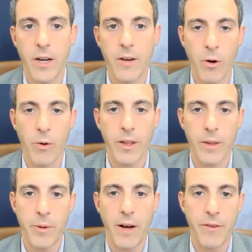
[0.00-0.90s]
eroding
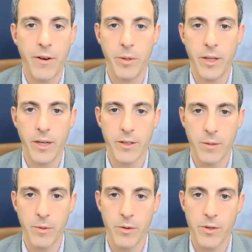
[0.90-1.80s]
the profitability of
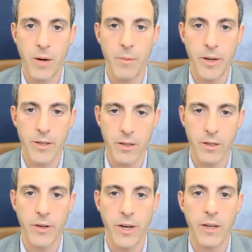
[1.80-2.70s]
some of those companies, and
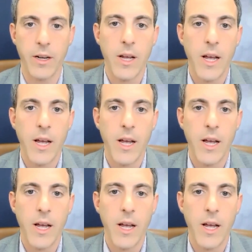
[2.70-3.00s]
it'll create